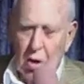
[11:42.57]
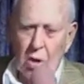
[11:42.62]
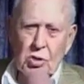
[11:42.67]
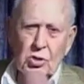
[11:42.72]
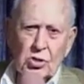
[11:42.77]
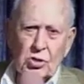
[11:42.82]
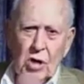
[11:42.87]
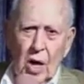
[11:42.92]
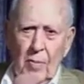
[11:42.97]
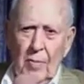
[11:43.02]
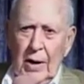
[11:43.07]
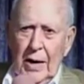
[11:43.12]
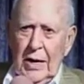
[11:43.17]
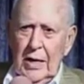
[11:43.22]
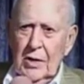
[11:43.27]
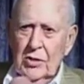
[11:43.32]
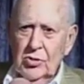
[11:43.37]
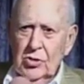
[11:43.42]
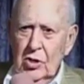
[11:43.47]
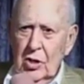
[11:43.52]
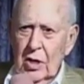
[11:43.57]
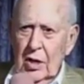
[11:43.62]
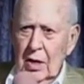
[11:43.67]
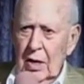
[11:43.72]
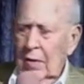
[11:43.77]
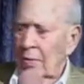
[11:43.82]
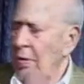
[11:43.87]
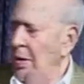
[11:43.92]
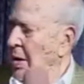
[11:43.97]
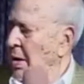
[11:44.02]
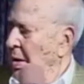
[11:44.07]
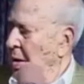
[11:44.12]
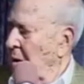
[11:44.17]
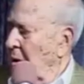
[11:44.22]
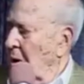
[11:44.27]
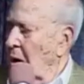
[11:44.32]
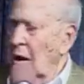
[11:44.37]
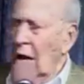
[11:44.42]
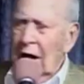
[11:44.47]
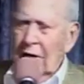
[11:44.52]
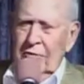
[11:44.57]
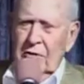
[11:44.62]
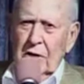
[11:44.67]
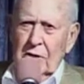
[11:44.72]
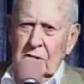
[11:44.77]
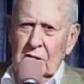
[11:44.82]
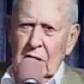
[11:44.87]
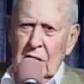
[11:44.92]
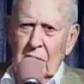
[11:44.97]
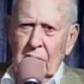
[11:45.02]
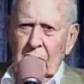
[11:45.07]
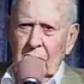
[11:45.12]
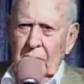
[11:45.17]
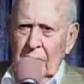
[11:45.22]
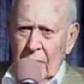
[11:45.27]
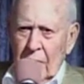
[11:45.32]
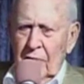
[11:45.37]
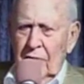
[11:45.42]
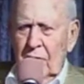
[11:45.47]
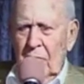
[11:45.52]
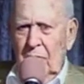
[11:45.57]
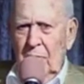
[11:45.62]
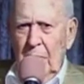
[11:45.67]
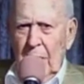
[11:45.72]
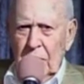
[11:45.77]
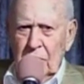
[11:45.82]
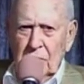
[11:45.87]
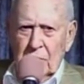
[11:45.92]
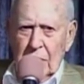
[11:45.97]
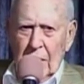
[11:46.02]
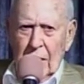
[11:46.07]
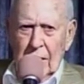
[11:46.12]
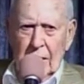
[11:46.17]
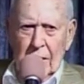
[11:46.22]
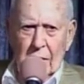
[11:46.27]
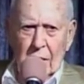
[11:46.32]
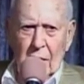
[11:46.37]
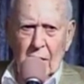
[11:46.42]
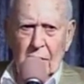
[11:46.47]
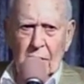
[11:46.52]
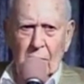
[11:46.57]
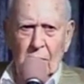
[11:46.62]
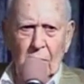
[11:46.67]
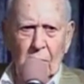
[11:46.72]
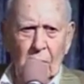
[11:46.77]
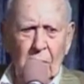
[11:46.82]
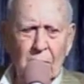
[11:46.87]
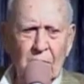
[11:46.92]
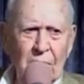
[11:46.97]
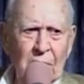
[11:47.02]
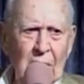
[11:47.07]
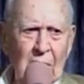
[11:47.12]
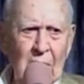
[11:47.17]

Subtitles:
somebody is going to, I'll have to tear a few pages out of the other book.